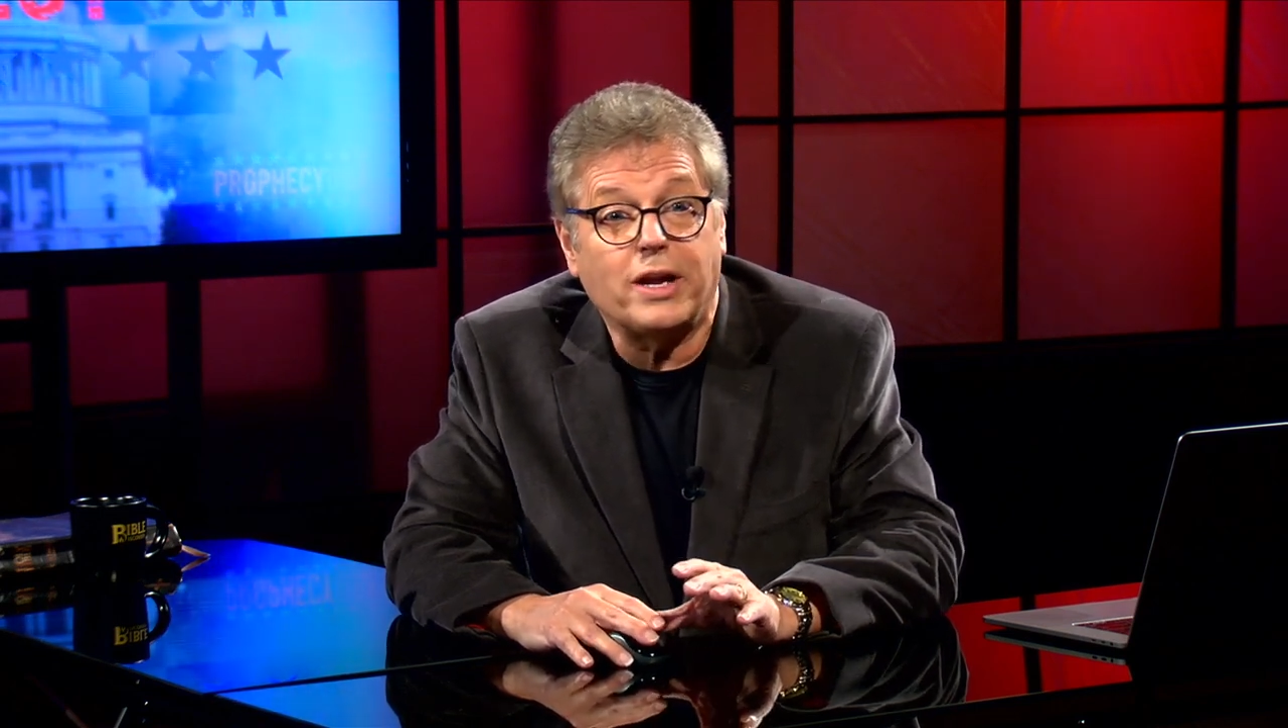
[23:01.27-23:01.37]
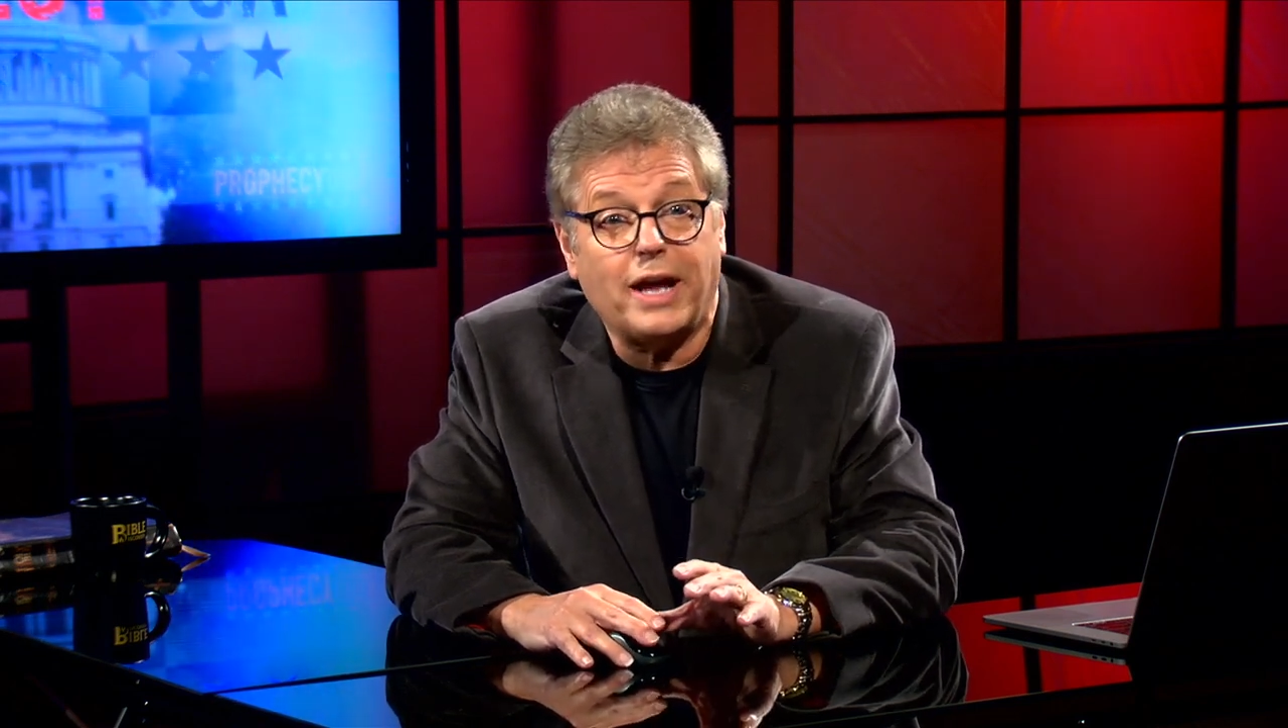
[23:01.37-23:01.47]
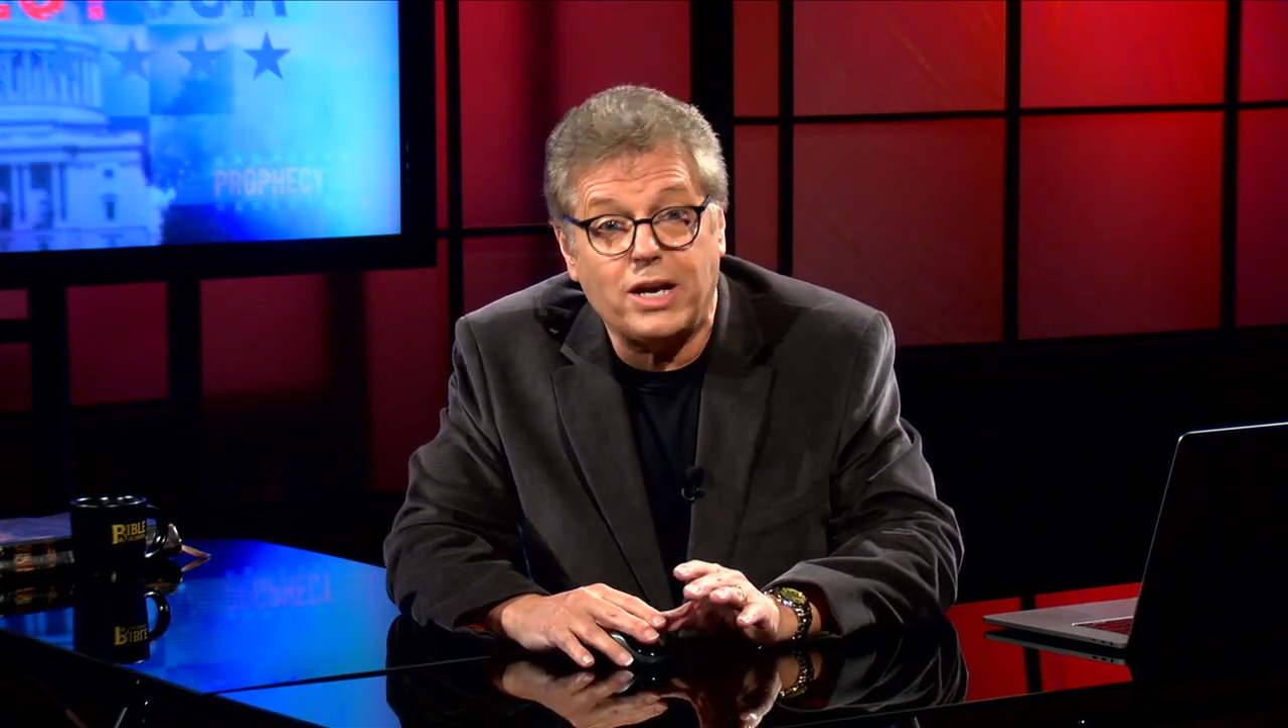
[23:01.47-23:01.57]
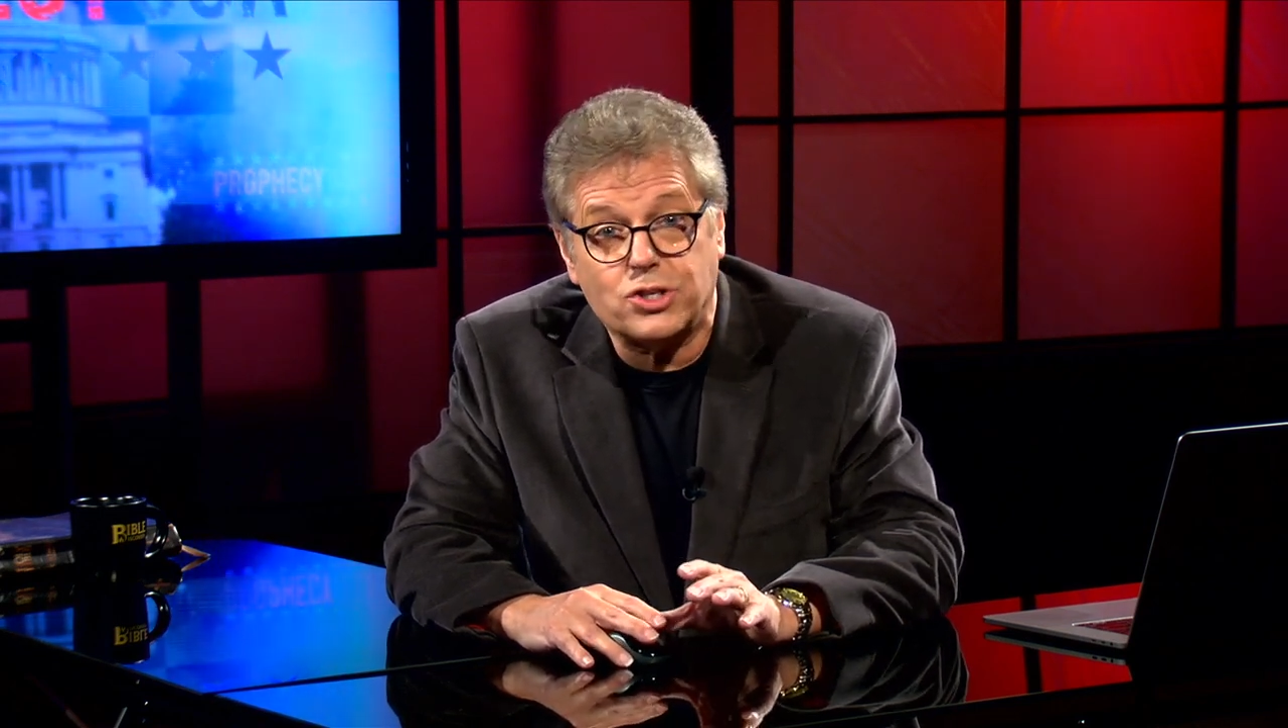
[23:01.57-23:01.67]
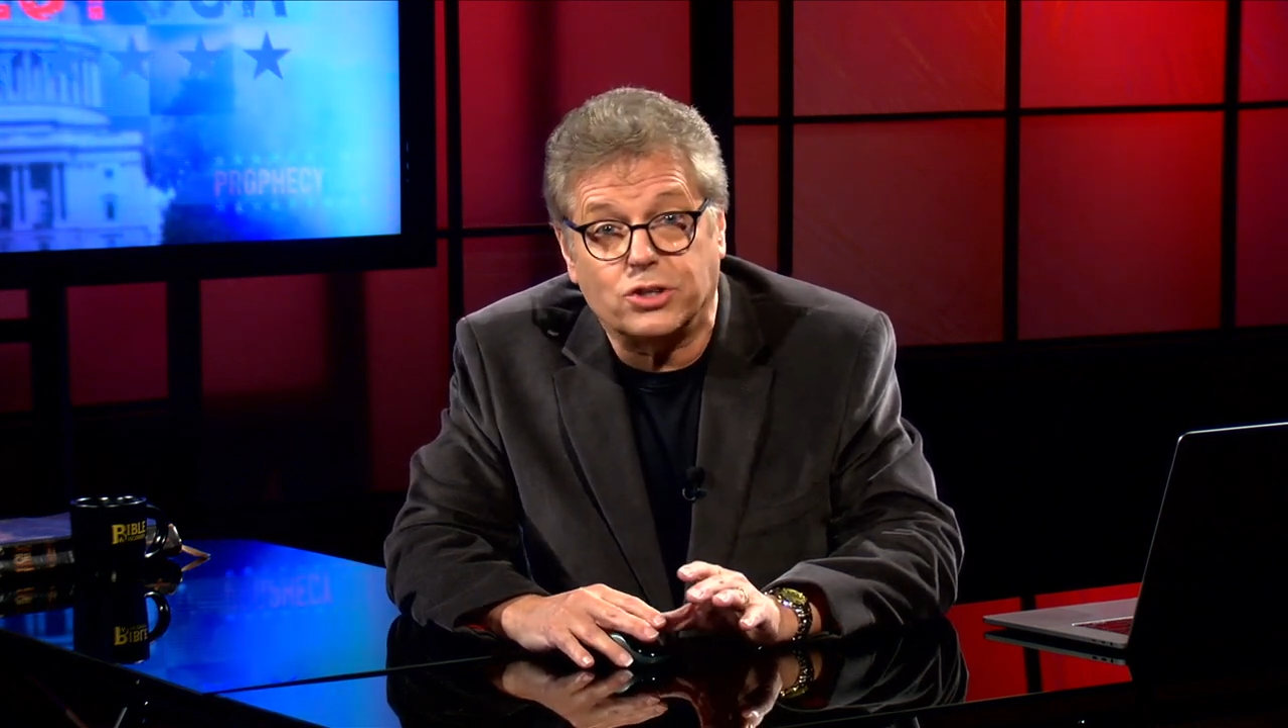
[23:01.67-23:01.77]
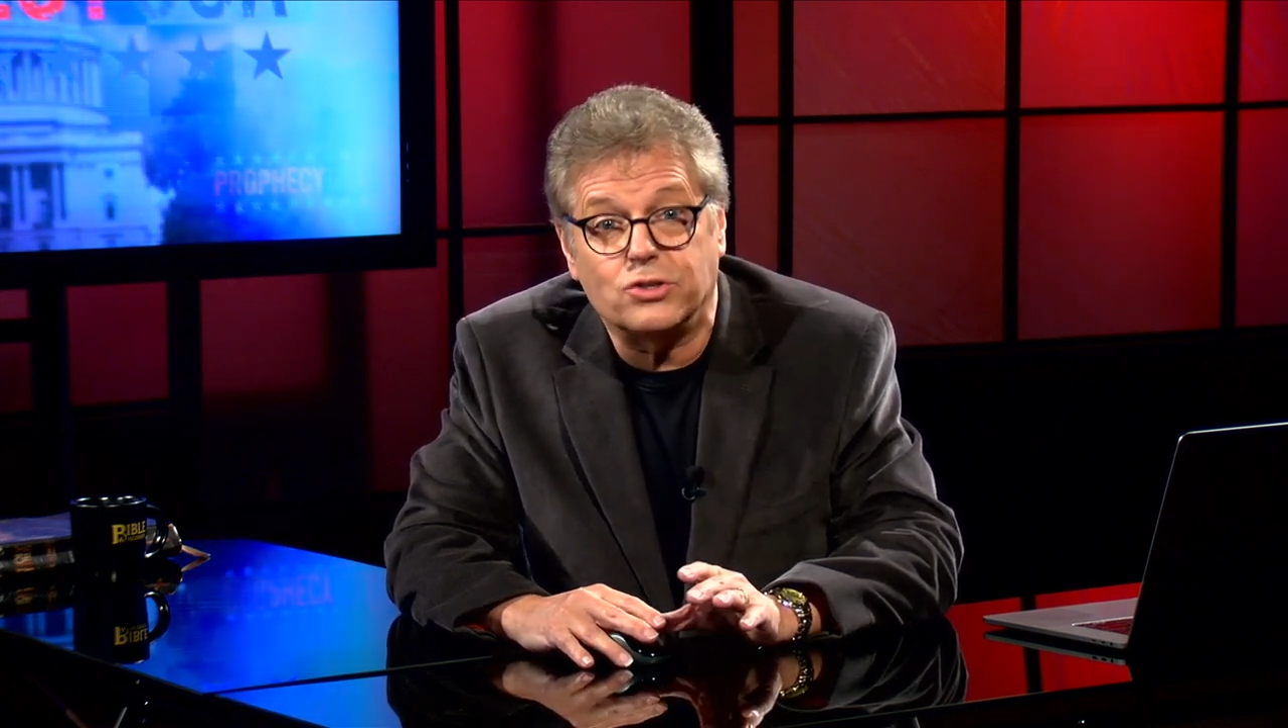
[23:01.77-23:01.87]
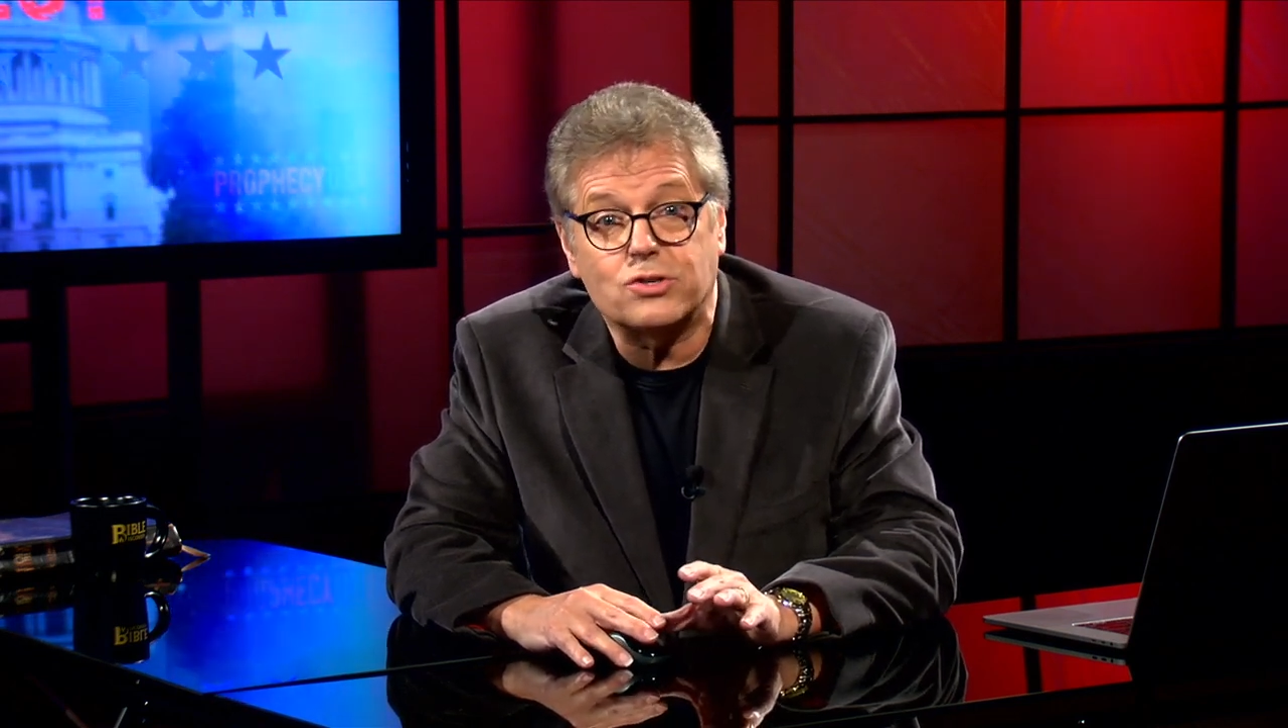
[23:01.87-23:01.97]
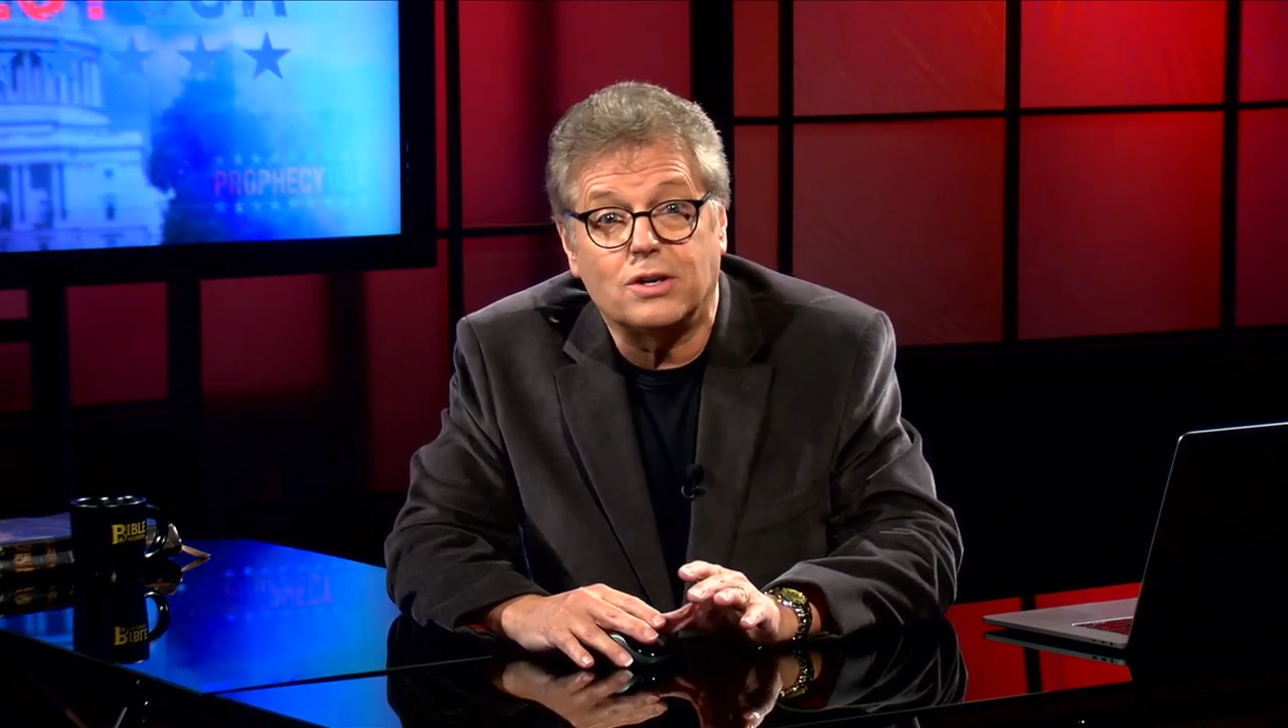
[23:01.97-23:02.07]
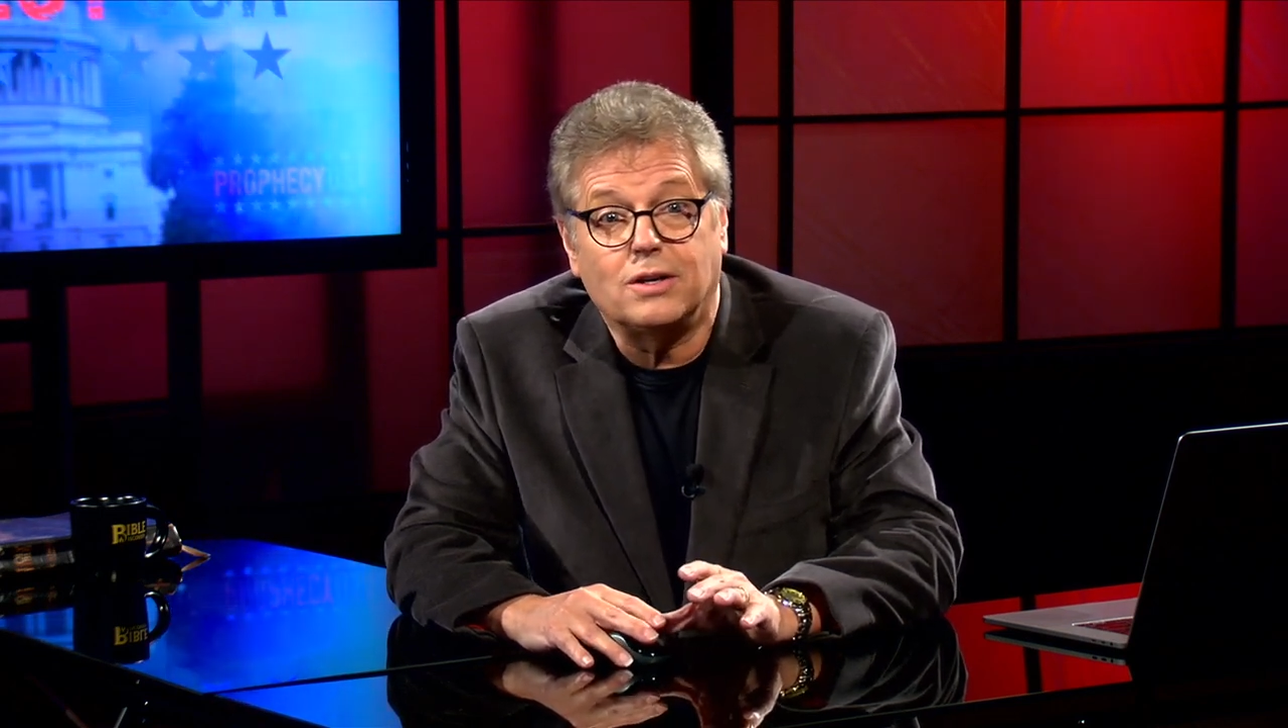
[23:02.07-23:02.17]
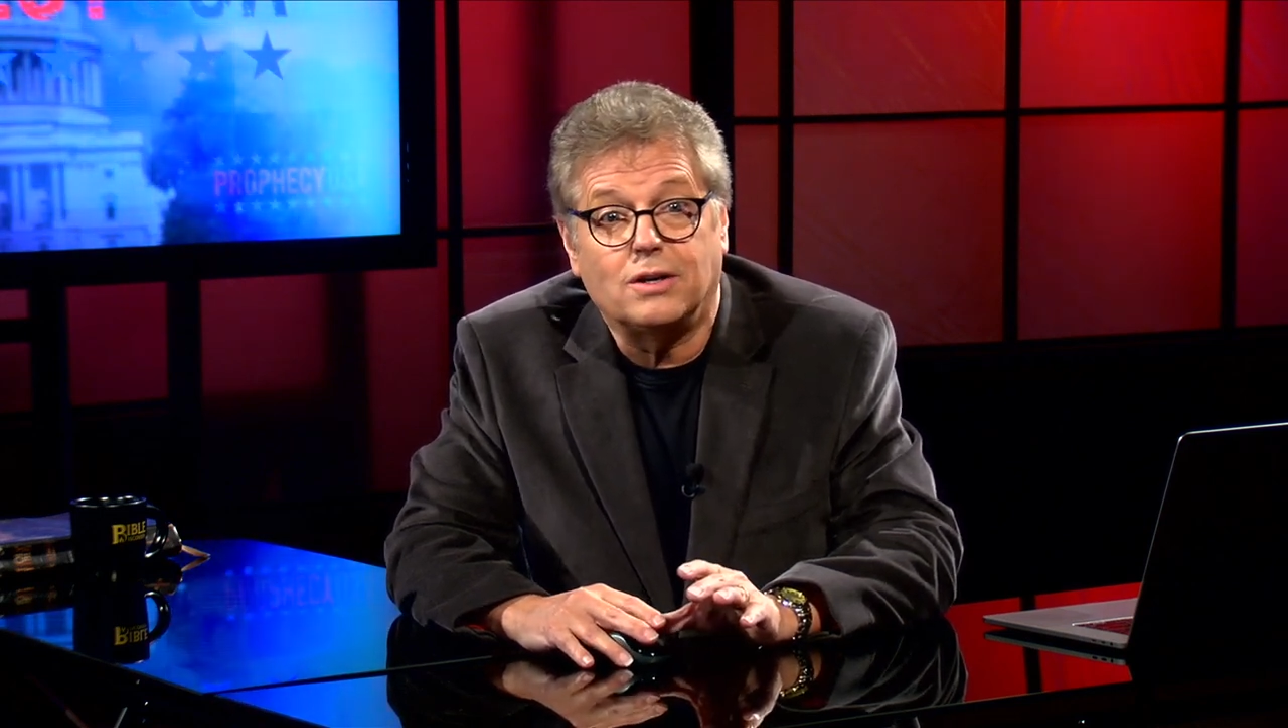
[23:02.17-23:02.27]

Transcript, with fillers: nations